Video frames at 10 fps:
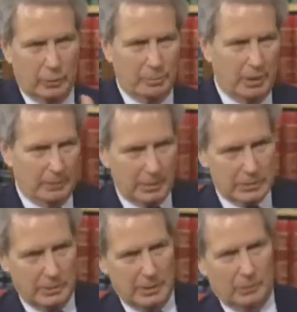
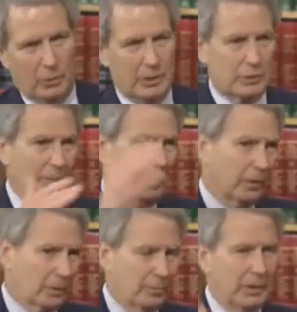Republicans and Democrats, the
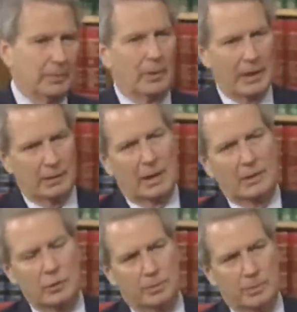American people? How
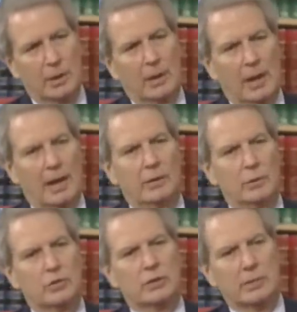do
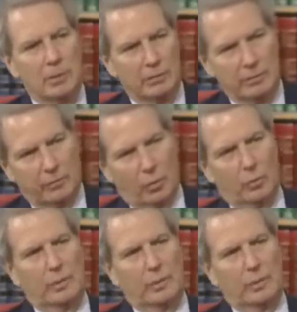you see moving forward?